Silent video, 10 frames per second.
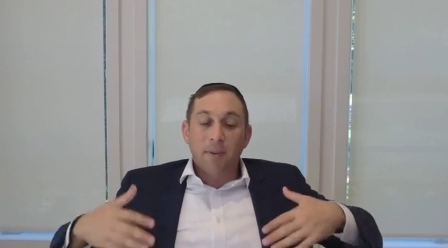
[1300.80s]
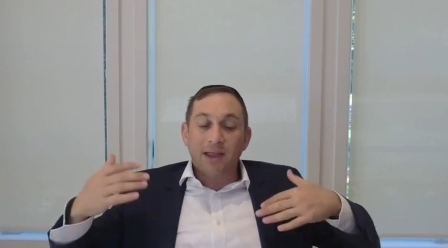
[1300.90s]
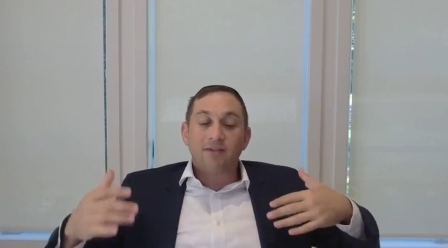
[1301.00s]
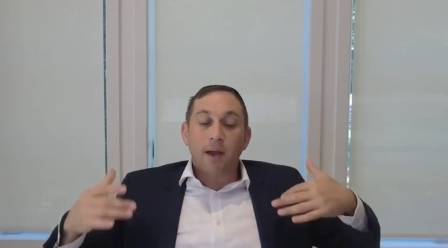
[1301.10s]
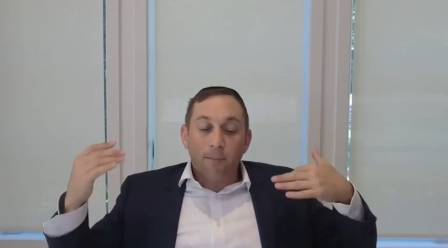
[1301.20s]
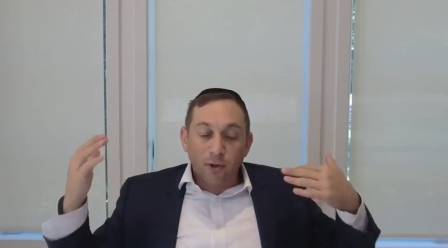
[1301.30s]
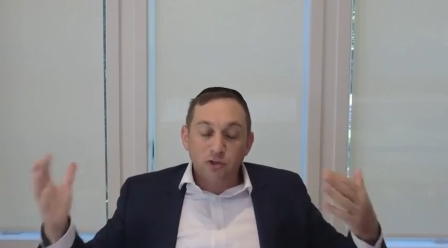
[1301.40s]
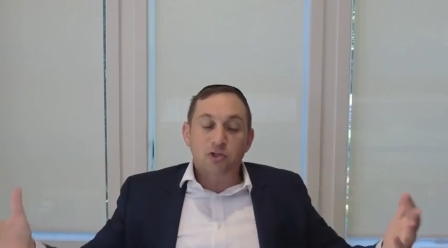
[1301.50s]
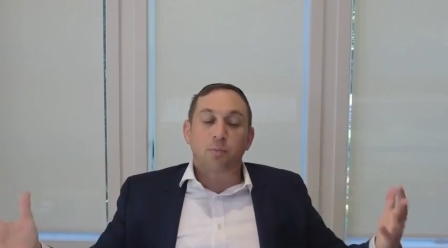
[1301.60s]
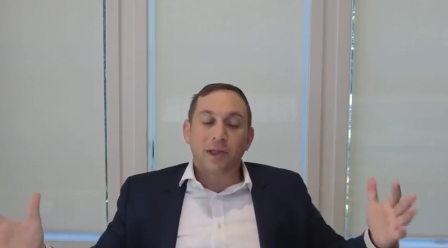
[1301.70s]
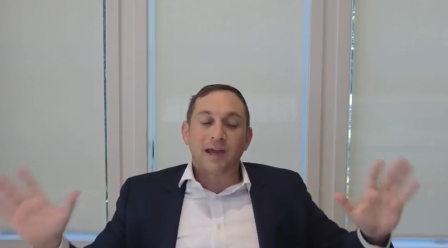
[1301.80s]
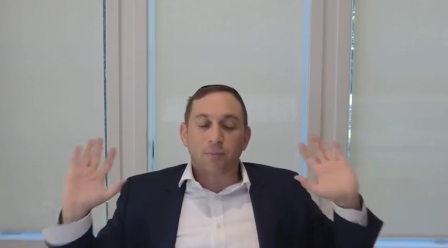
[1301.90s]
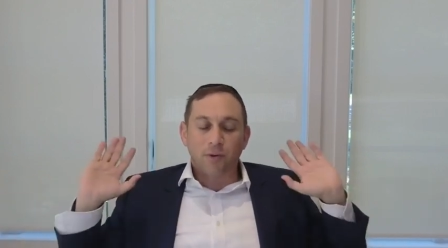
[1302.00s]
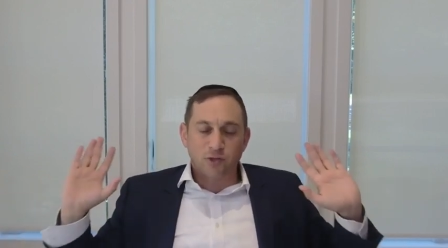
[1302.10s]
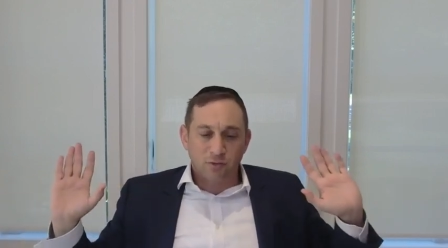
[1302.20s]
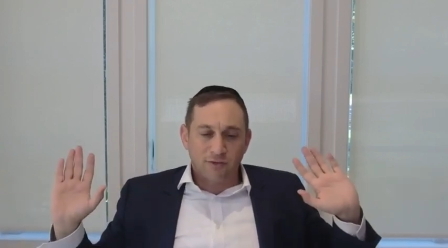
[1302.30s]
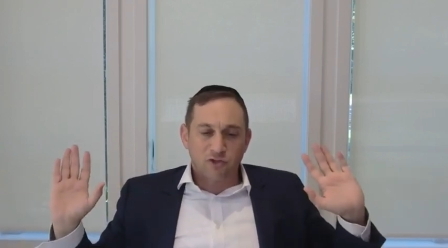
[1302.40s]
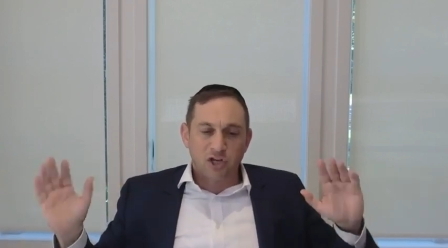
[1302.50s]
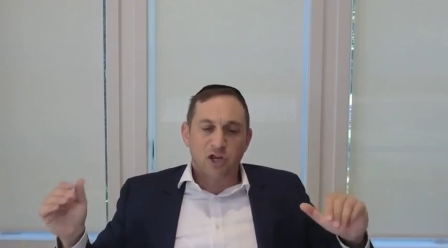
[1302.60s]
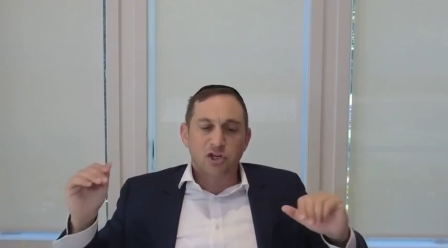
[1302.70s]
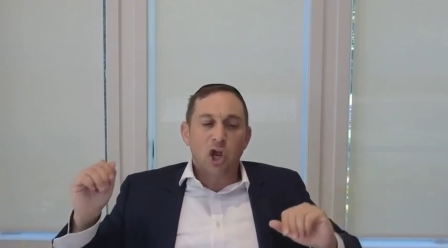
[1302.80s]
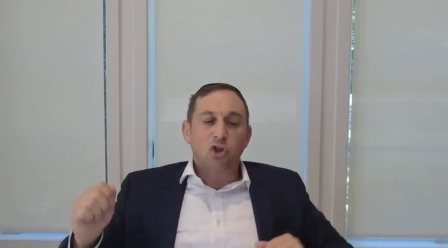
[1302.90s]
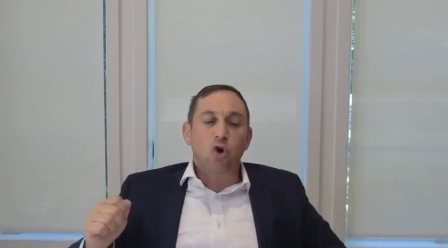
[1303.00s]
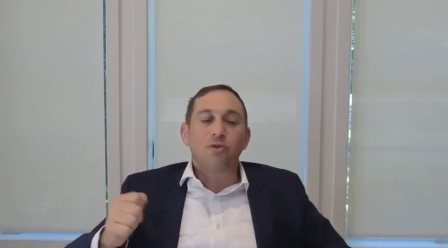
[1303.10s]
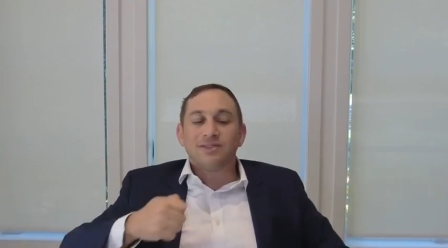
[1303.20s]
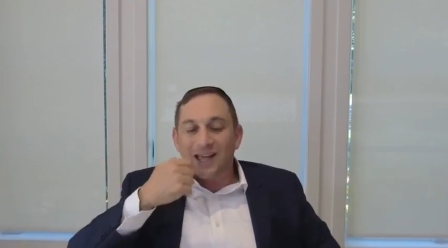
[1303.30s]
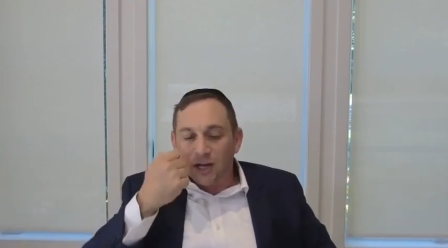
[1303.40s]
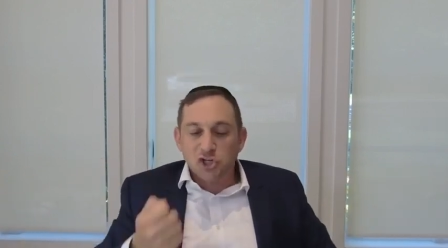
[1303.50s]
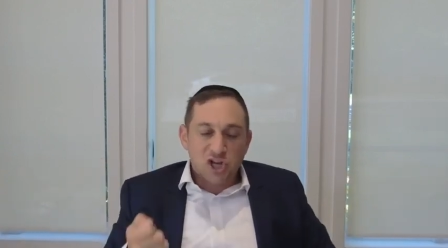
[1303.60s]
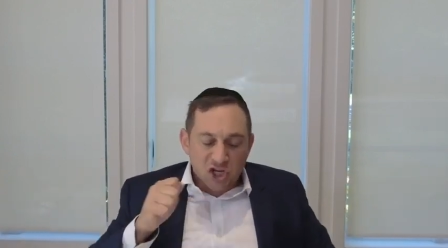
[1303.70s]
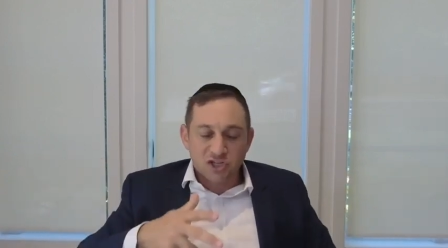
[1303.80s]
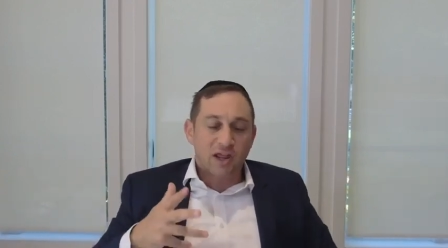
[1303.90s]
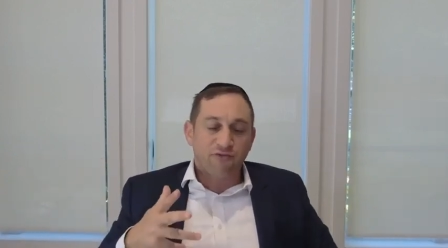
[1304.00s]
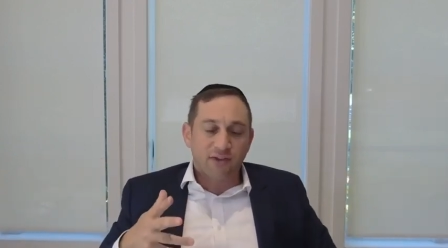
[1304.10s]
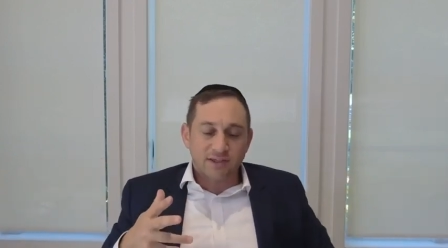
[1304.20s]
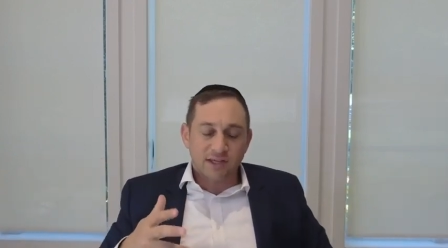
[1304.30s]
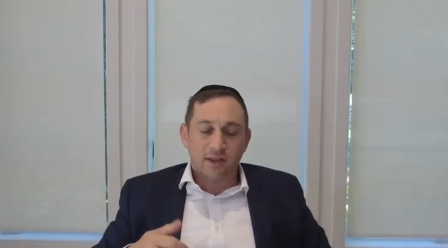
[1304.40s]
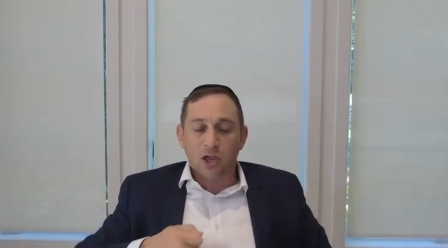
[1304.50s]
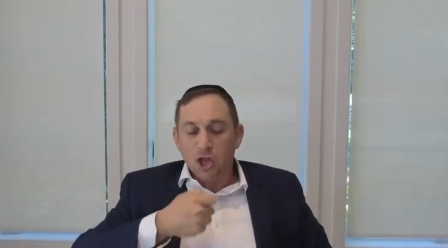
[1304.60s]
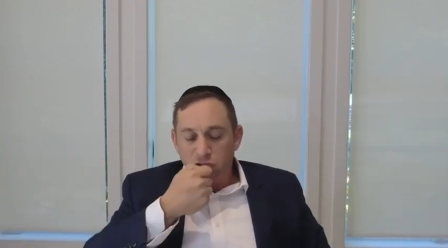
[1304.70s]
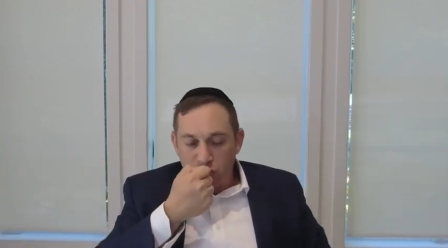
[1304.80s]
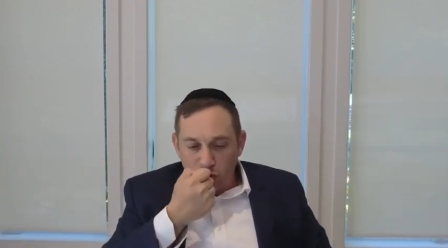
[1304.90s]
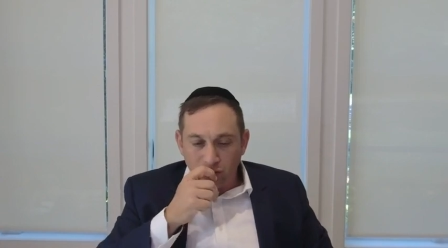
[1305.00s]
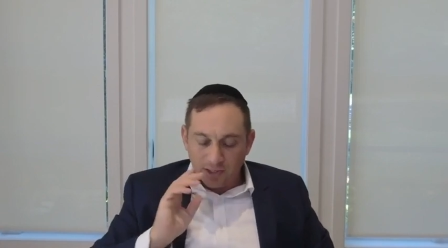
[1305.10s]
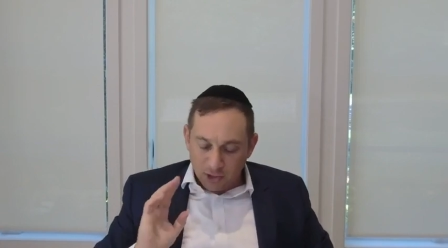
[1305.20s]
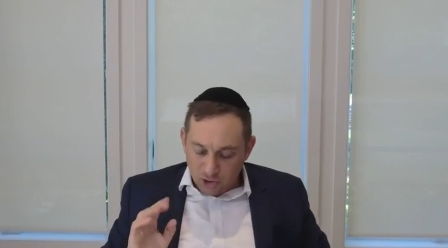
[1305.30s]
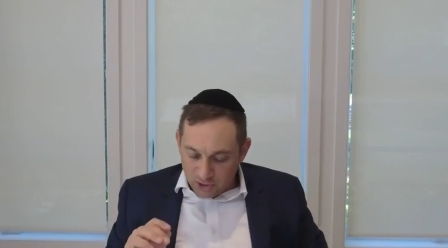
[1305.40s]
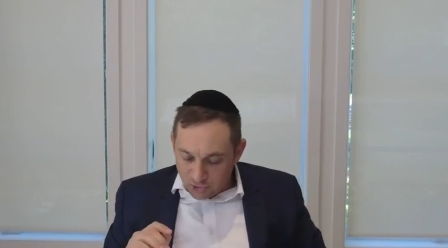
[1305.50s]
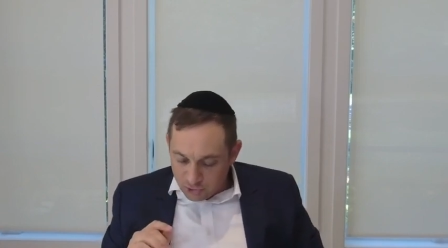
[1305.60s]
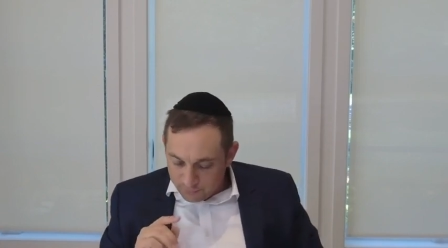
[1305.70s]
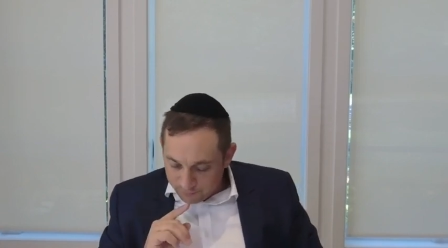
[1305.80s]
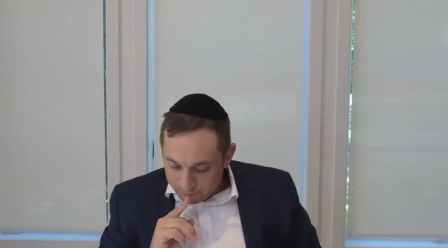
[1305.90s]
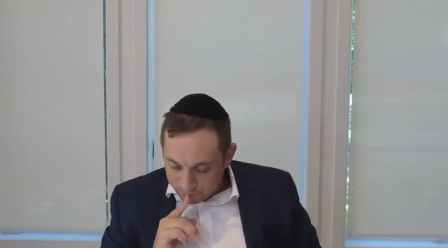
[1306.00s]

By giving a bigger supply, the price will never change. Don't let it change and then fix it. Just don't let it change.